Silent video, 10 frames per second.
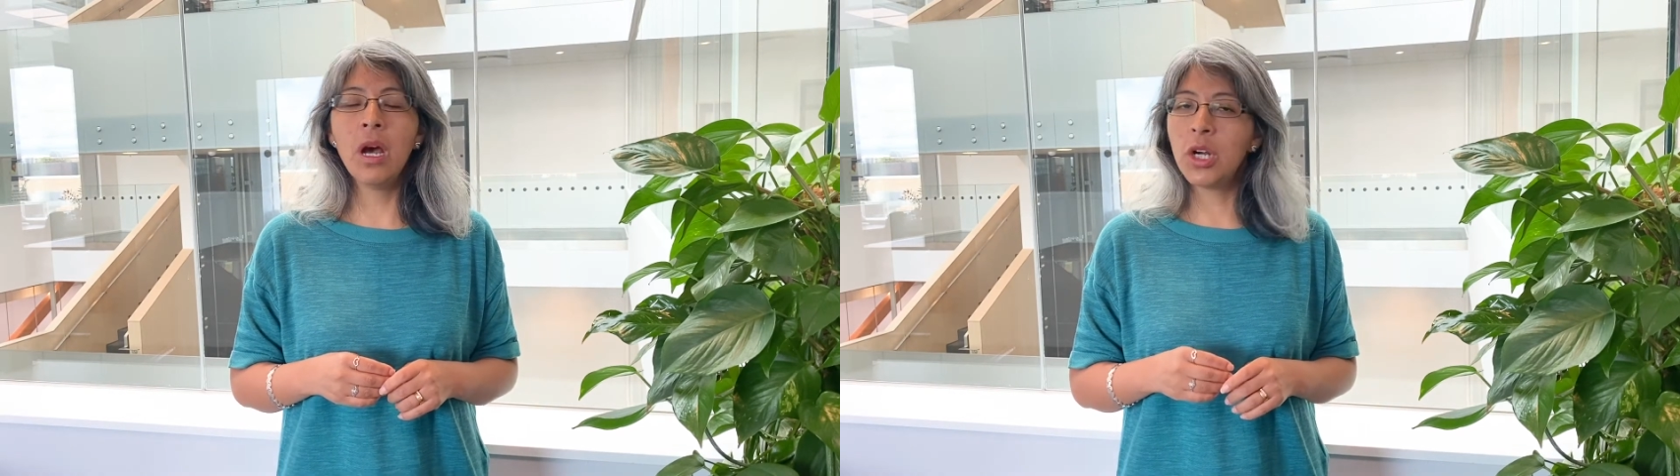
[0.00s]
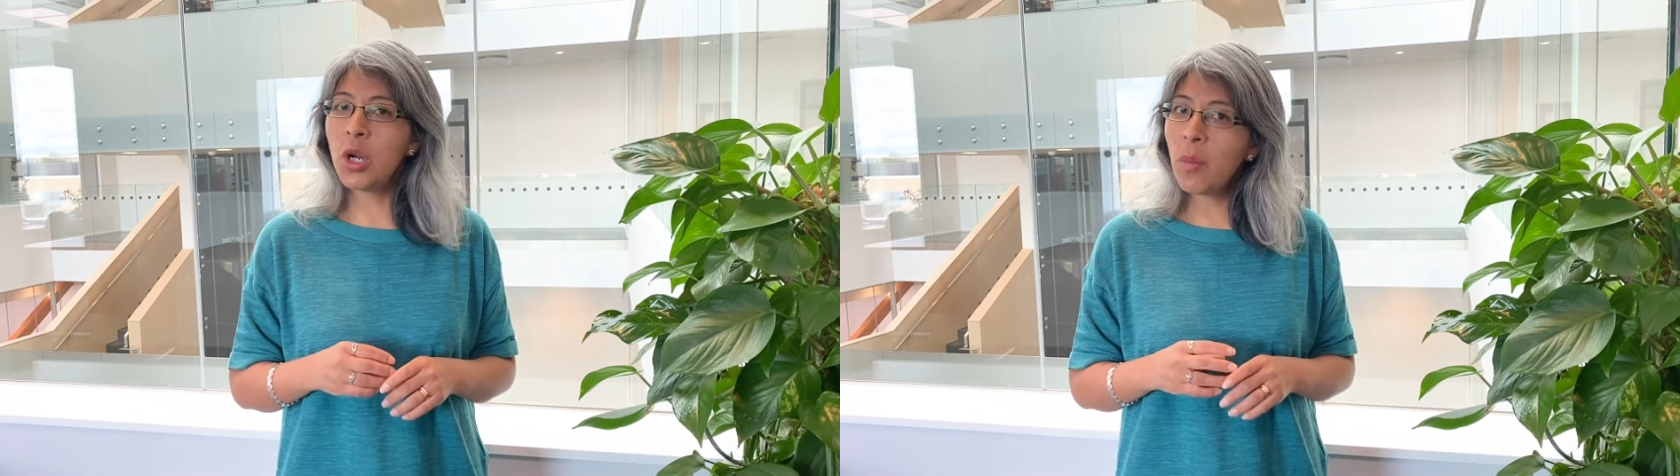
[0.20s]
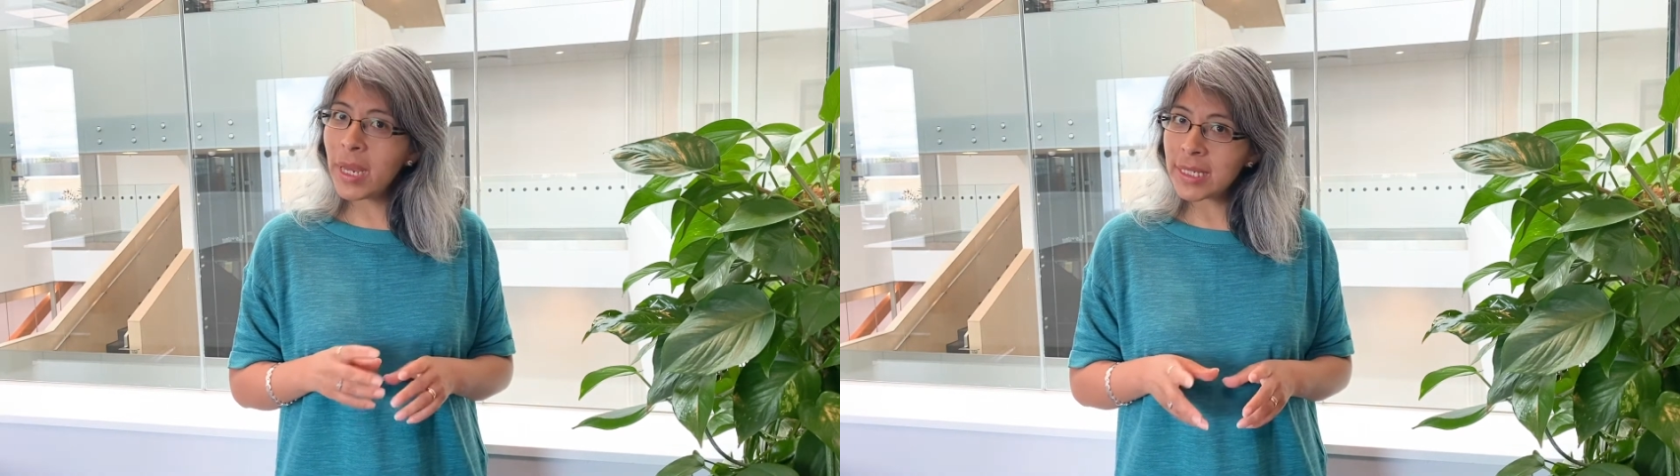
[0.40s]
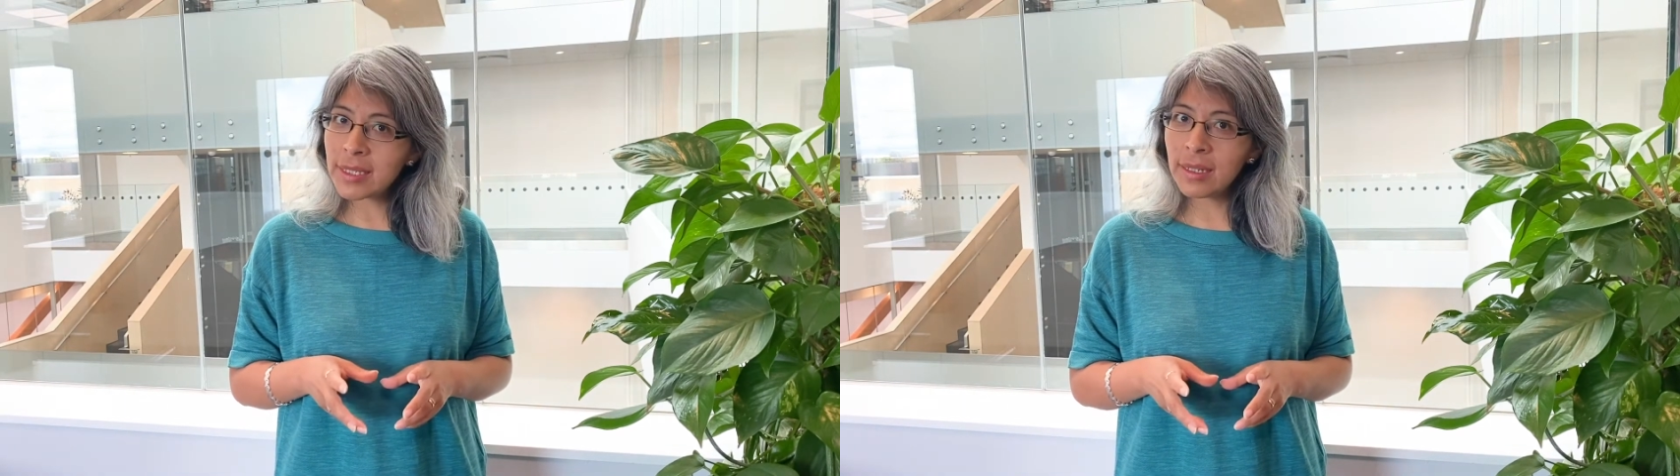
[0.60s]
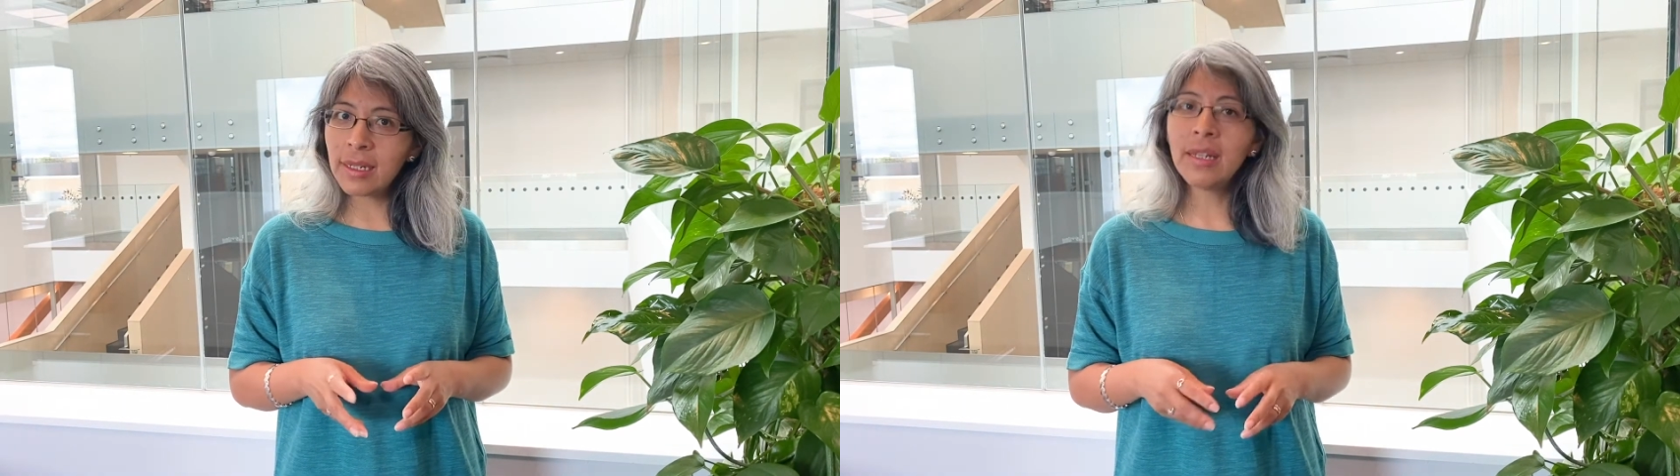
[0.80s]
No
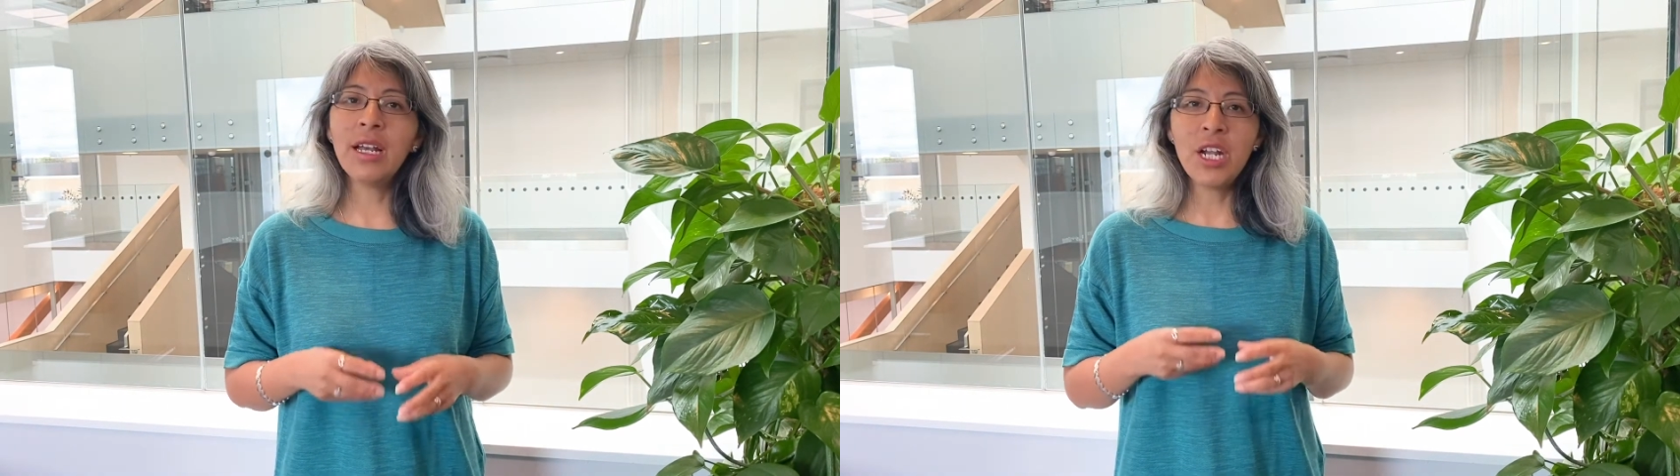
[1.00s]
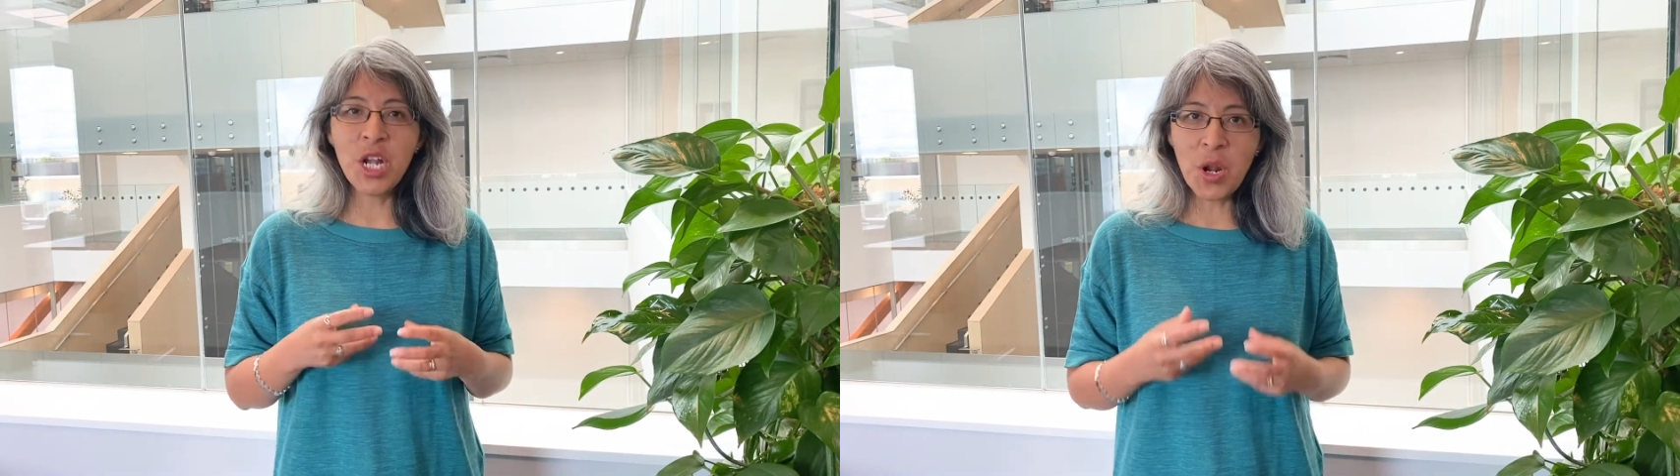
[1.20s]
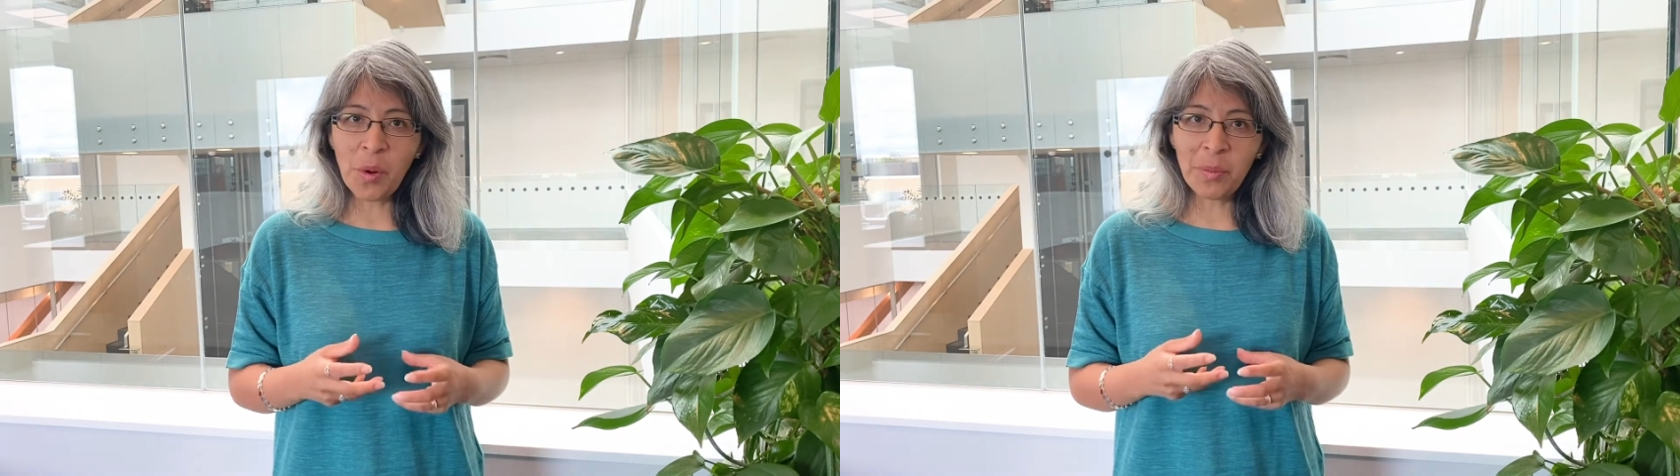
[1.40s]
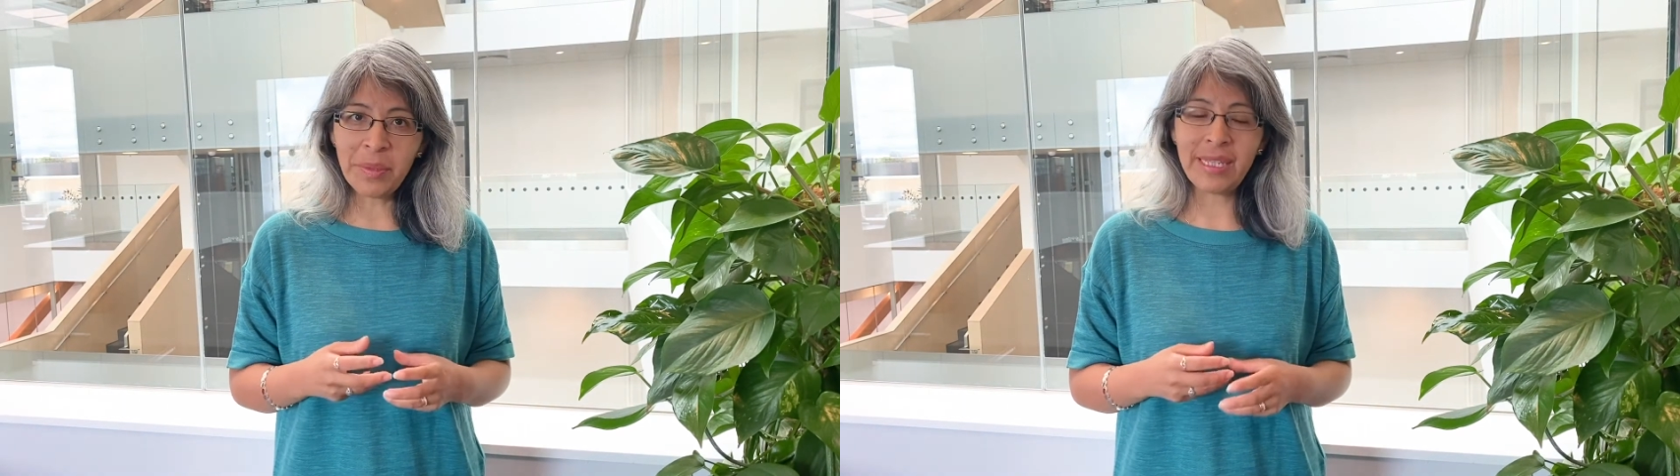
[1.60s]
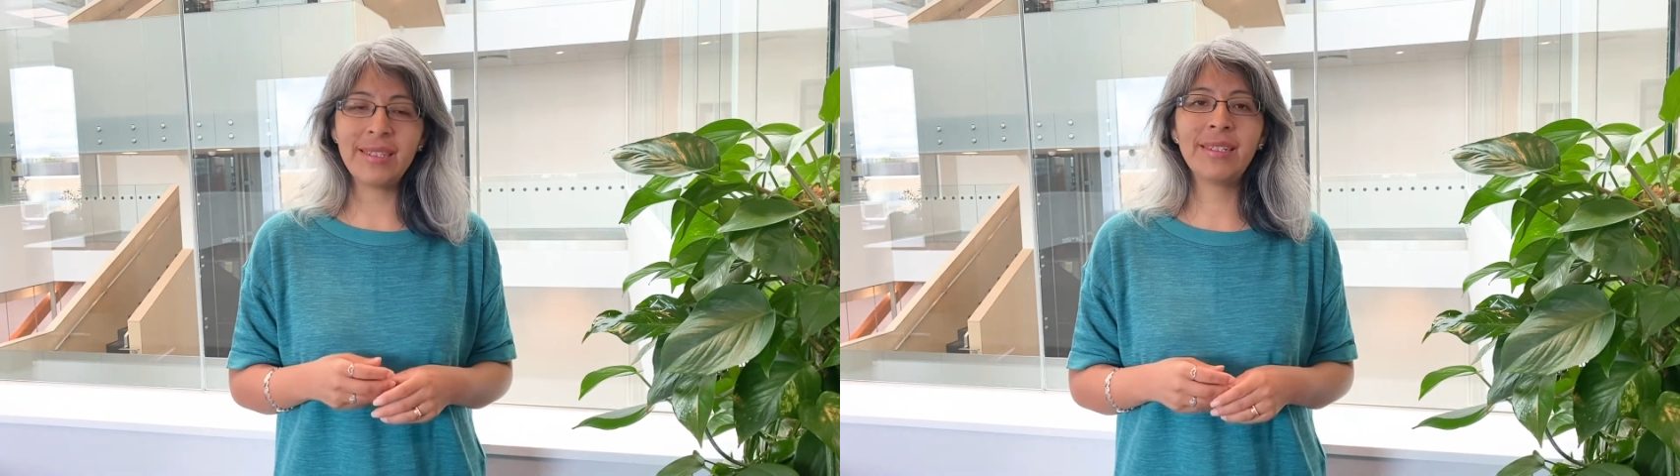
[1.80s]
metal, no
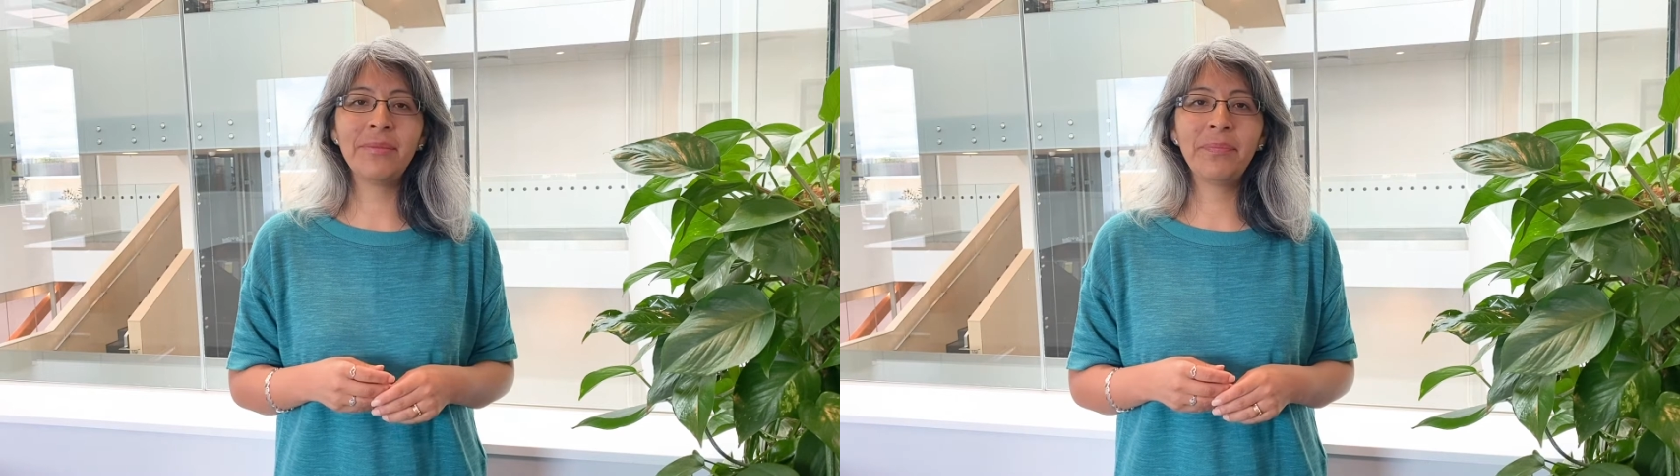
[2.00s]
meat.